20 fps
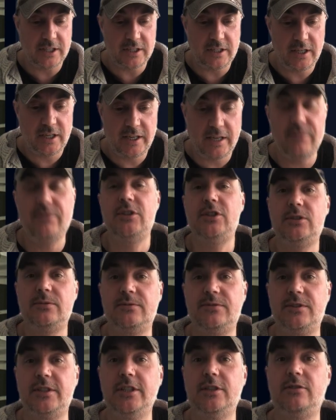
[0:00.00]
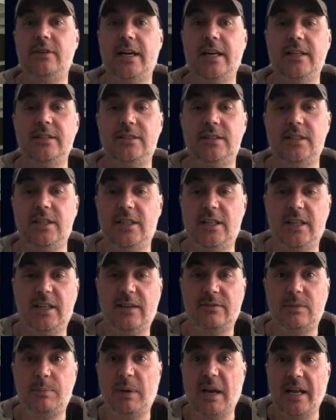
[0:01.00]
and it gives you some free credits and you can
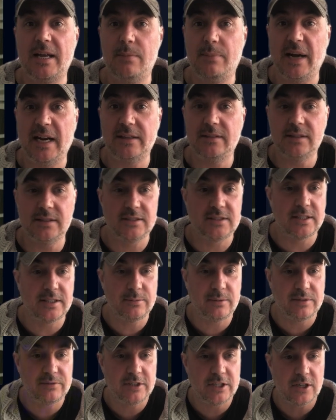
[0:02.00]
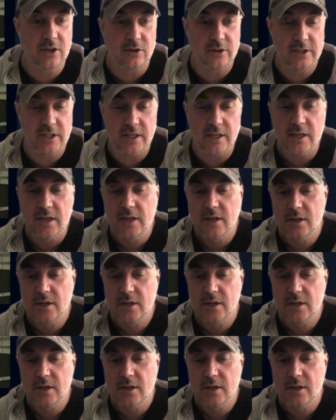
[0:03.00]
have a play about and see whether you like it.